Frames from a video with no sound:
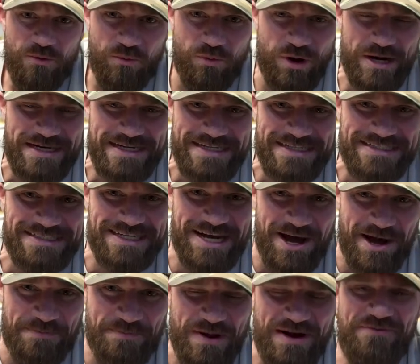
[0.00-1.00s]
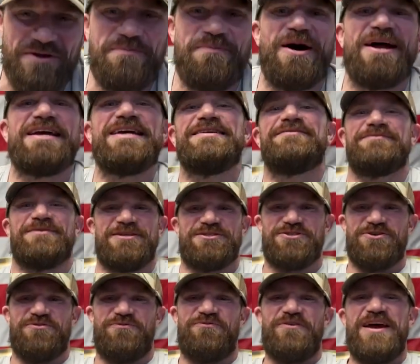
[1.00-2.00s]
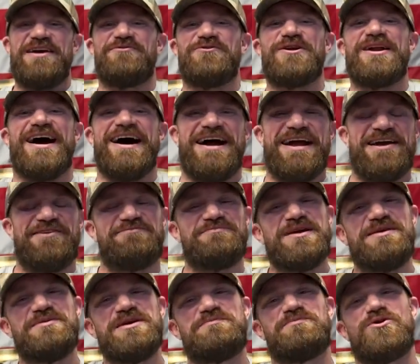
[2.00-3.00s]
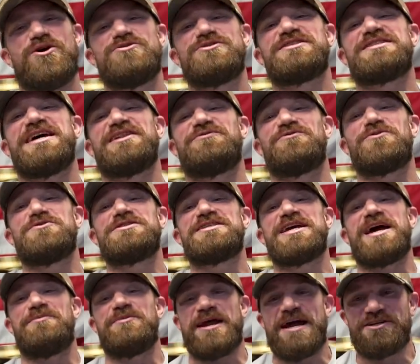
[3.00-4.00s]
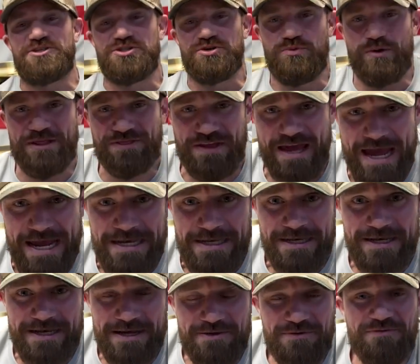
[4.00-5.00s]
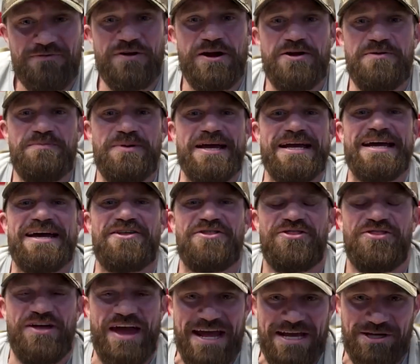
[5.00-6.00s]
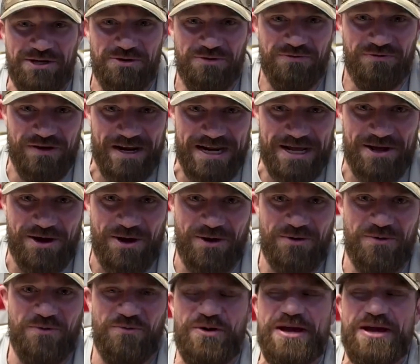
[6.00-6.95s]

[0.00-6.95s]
What is up, everybody? It's your favorite IFBB Pro Seth Feroce coming at you with a very big thank you video.